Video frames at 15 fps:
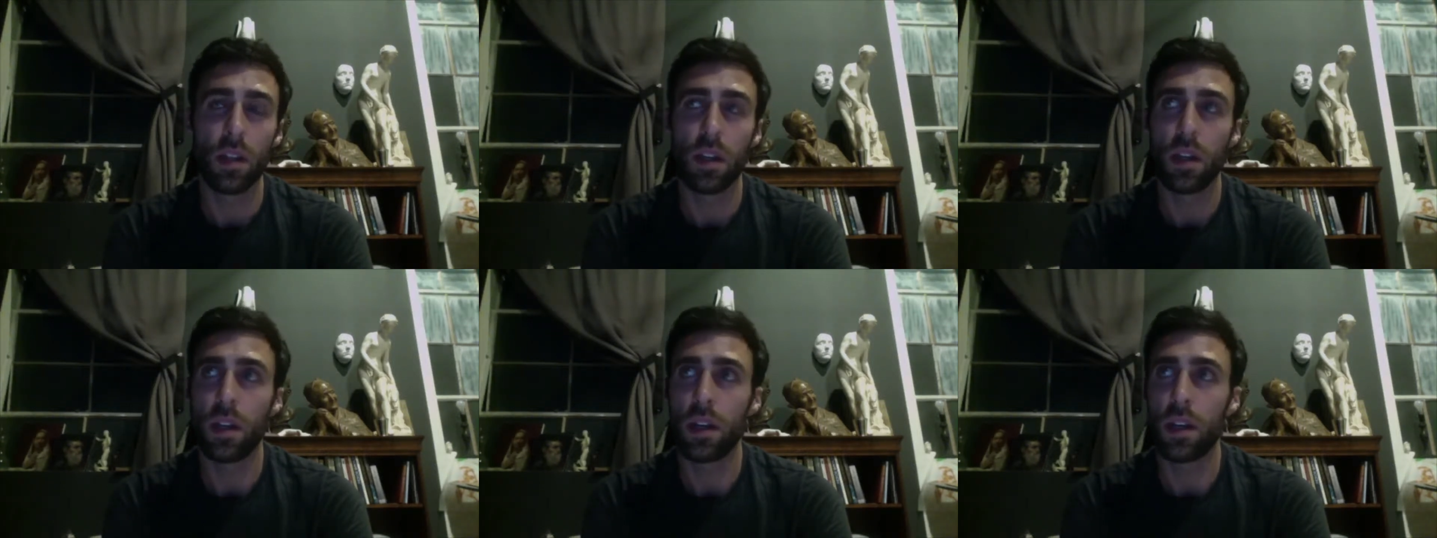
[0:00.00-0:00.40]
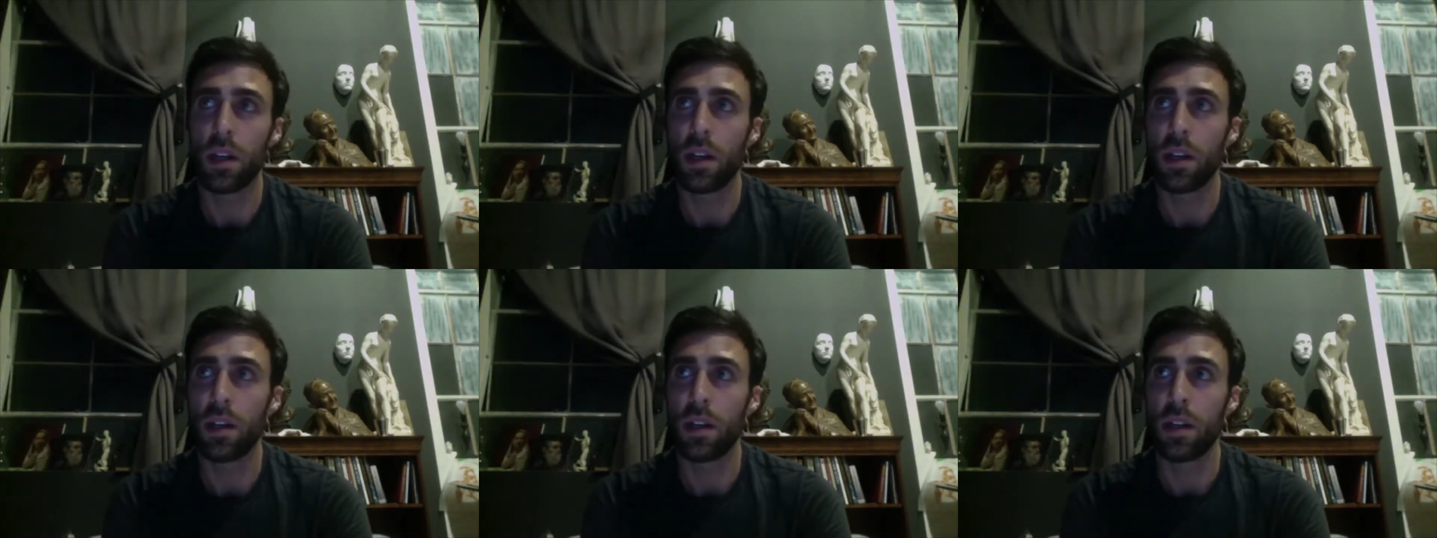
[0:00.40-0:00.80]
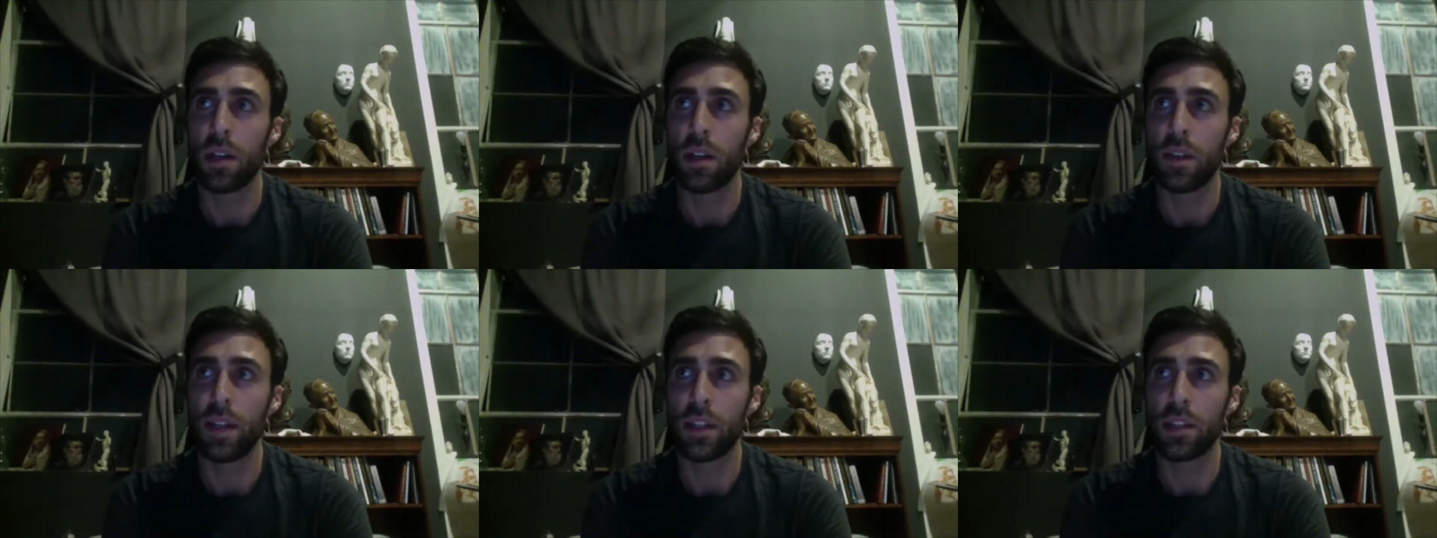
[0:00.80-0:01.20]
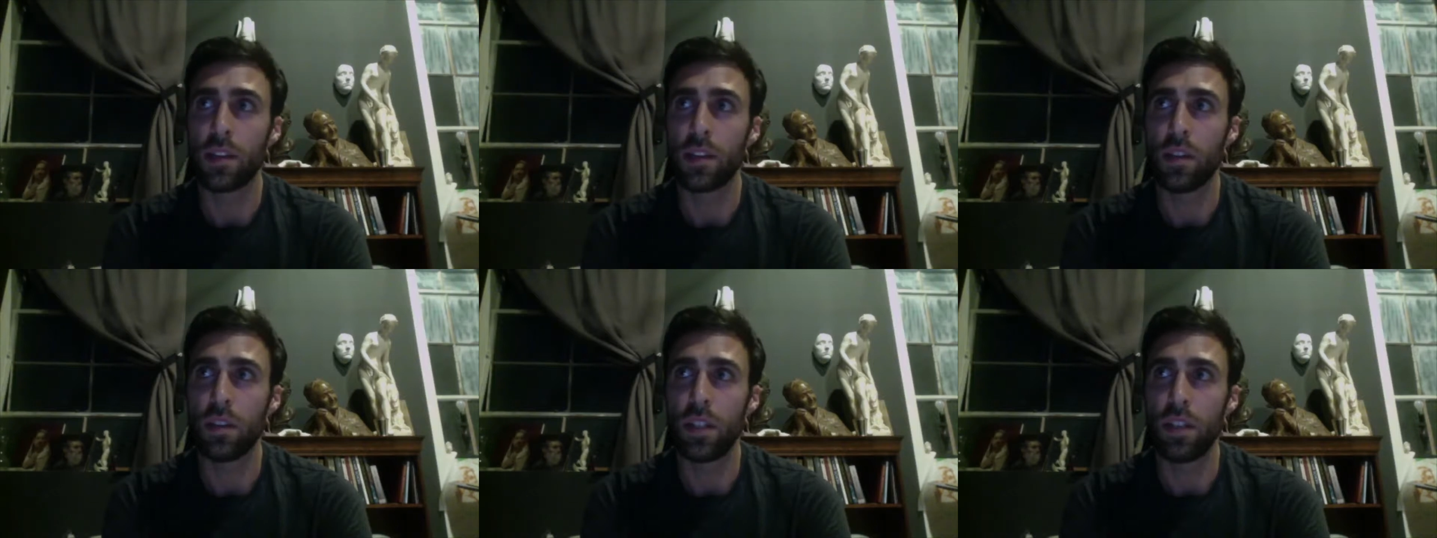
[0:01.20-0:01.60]
uh, that's a
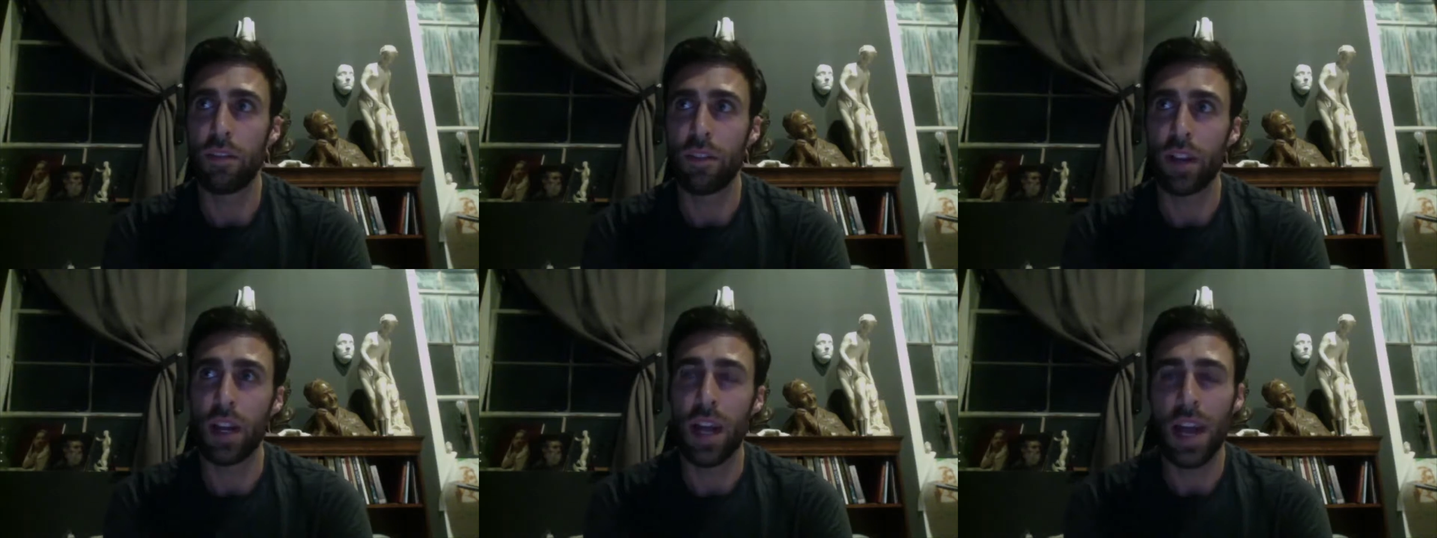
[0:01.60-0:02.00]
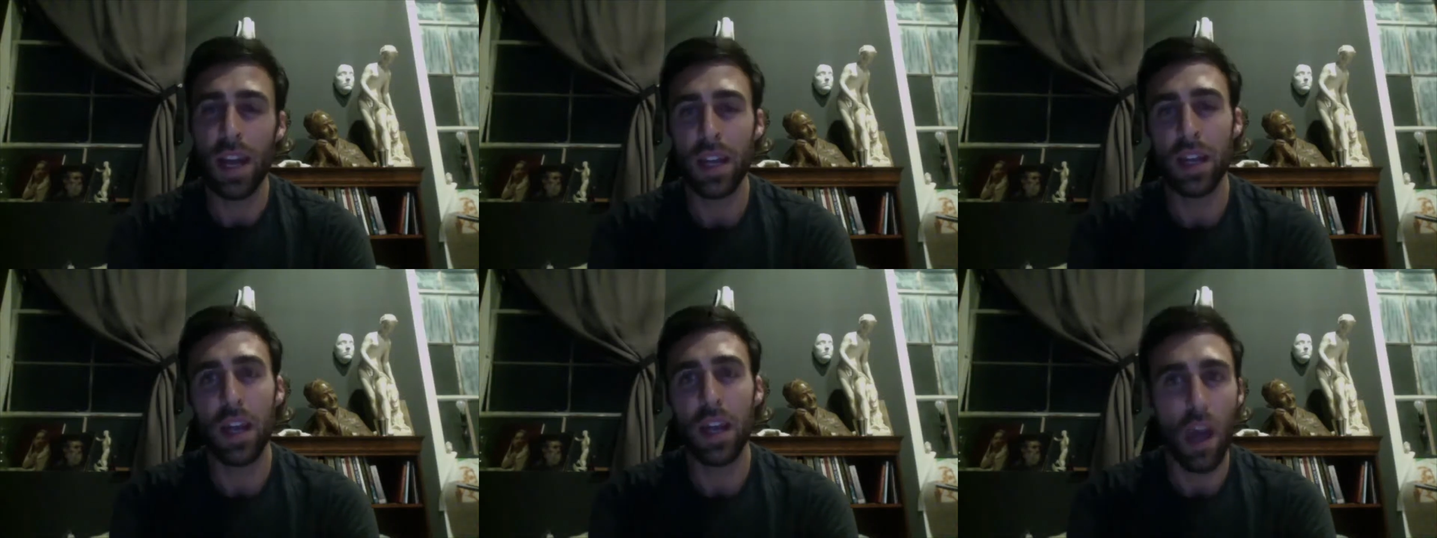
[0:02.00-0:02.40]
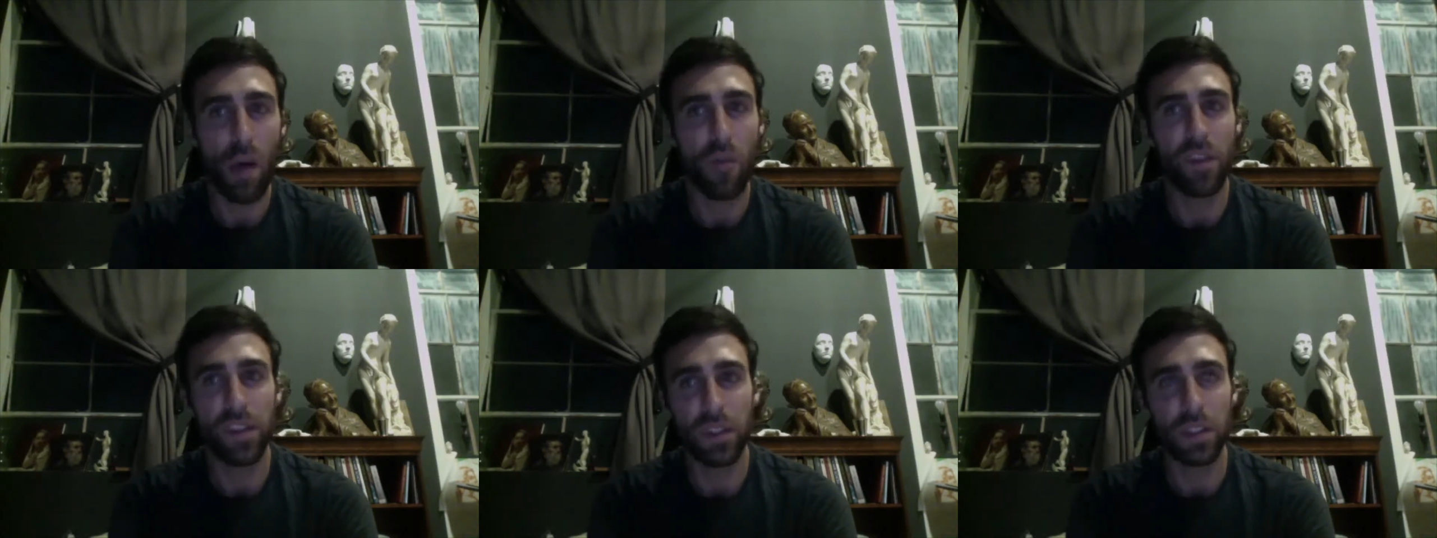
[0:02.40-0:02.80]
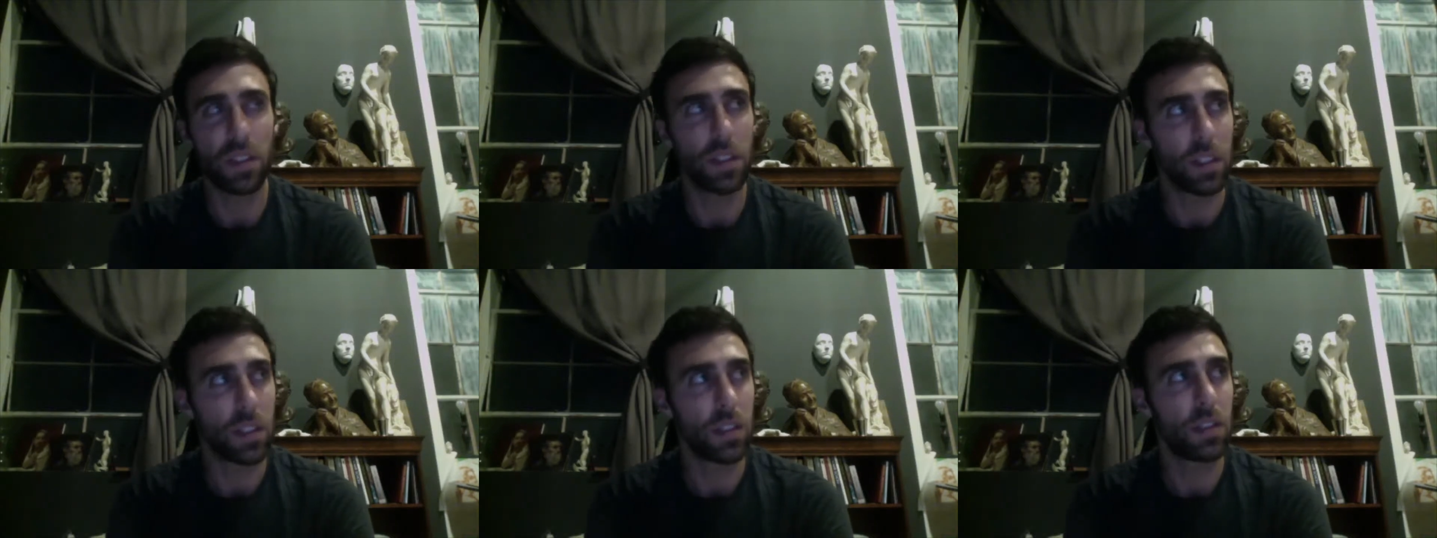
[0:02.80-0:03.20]
little different, and an
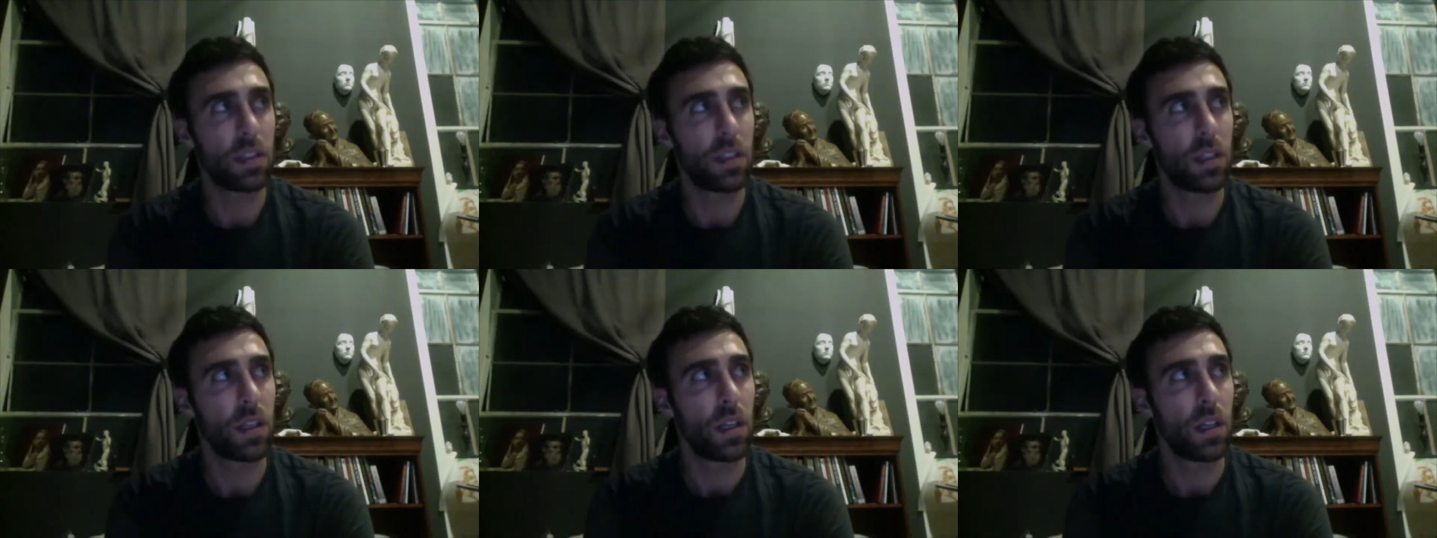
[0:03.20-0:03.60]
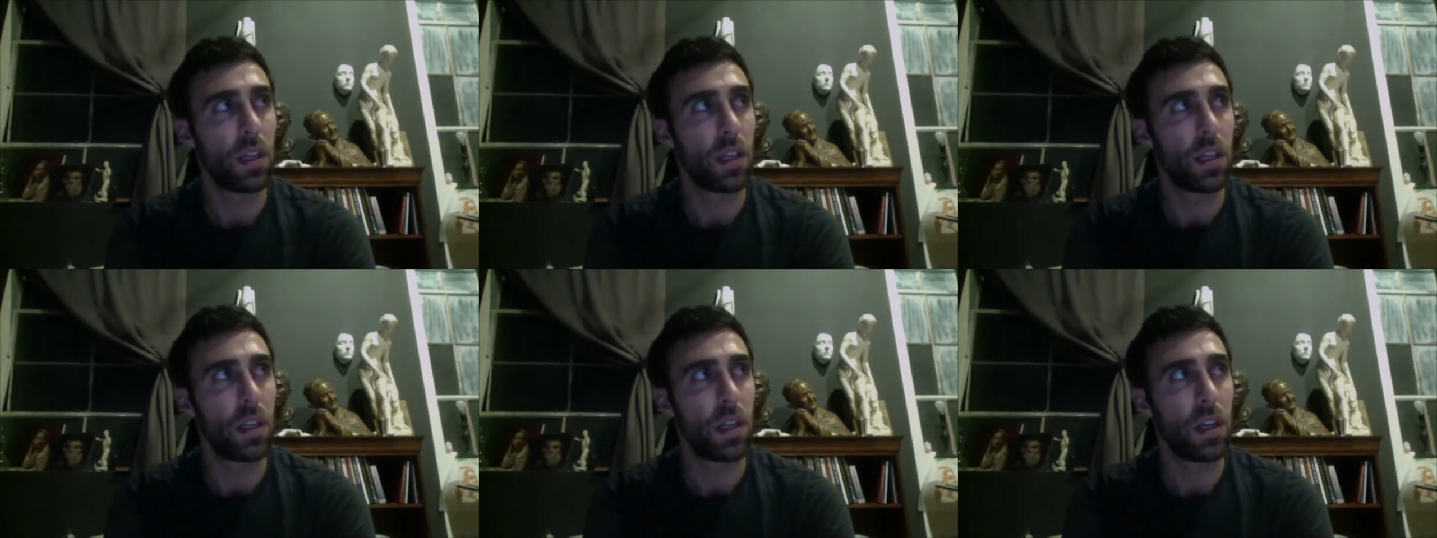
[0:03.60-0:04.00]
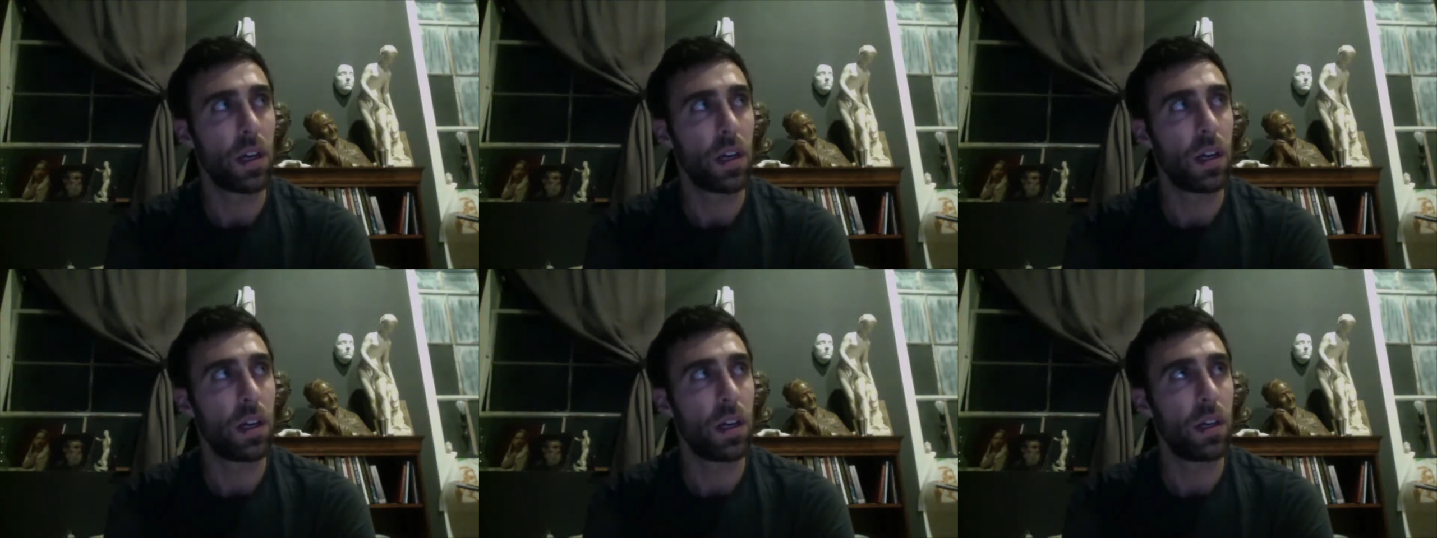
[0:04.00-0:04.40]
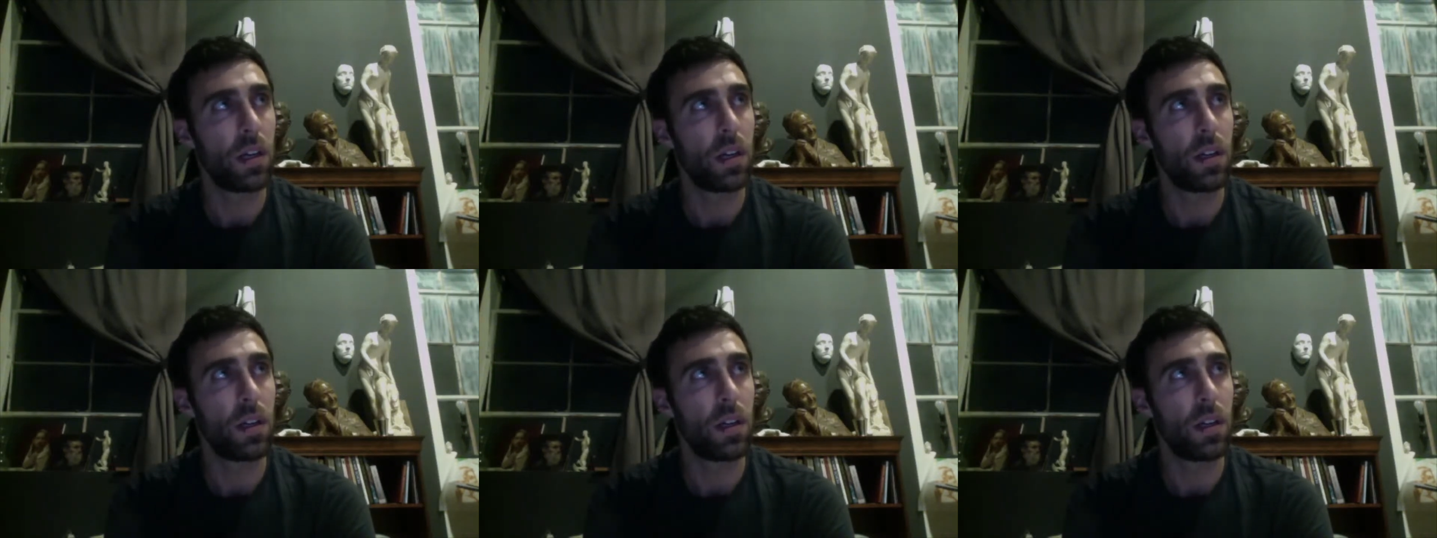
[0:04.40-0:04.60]
emphasis uh,